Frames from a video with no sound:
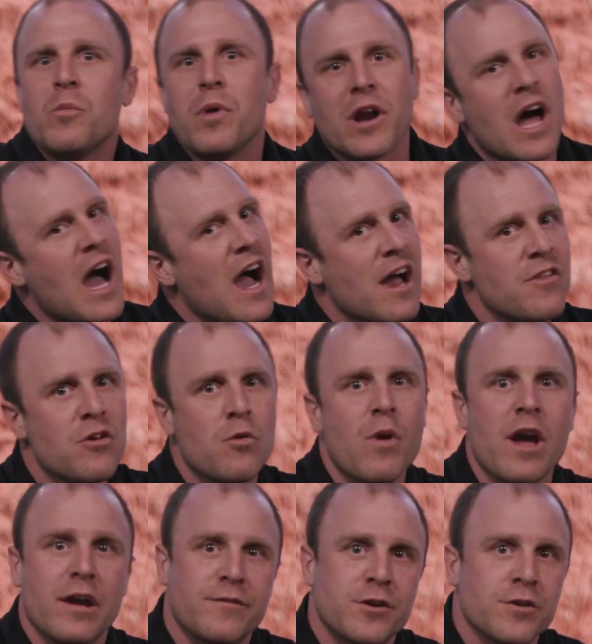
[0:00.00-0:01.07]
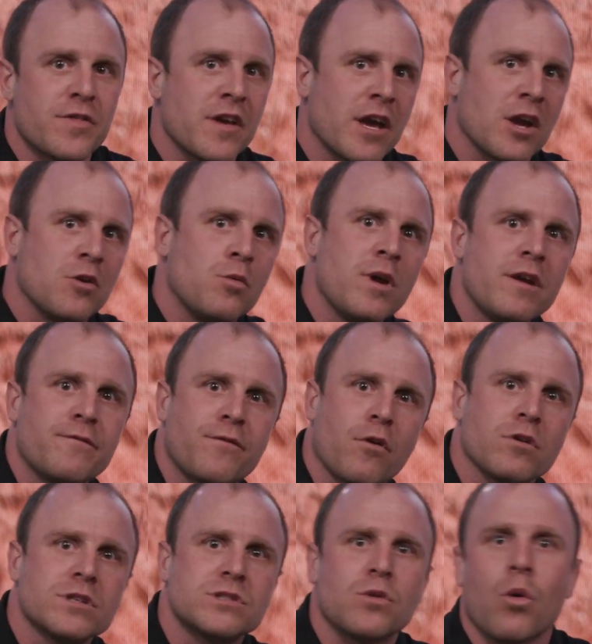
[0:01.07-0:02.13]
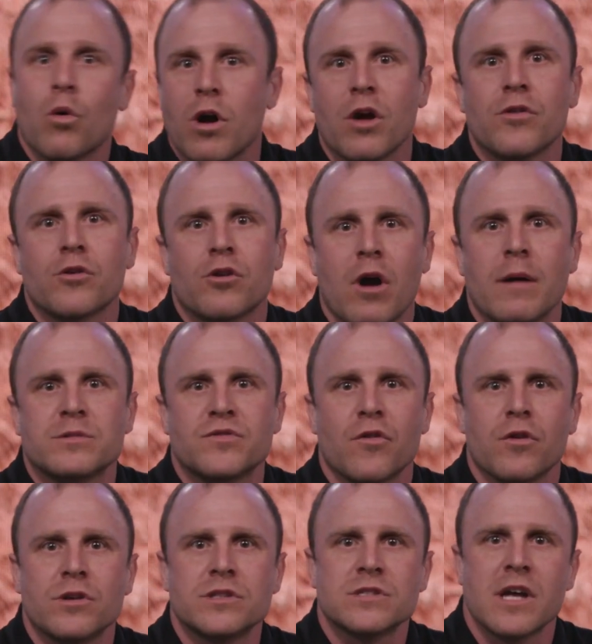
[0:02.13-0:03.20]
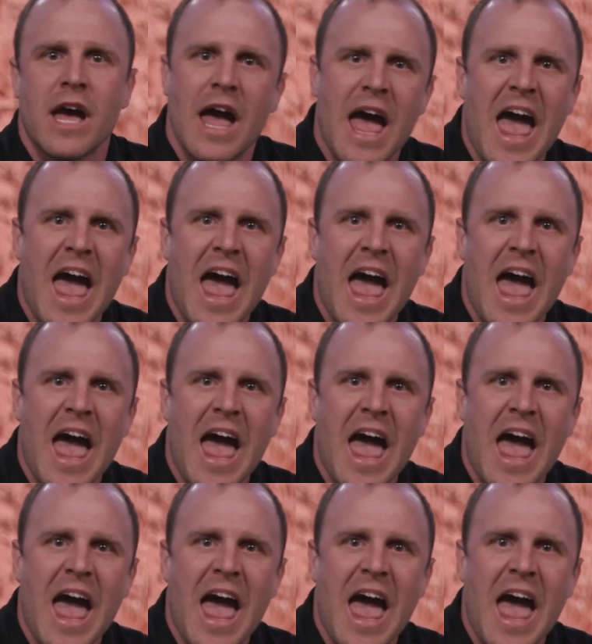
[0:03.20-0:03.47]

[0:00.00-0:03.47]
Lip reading: But either way, if you're thinking wheat first or other crops first,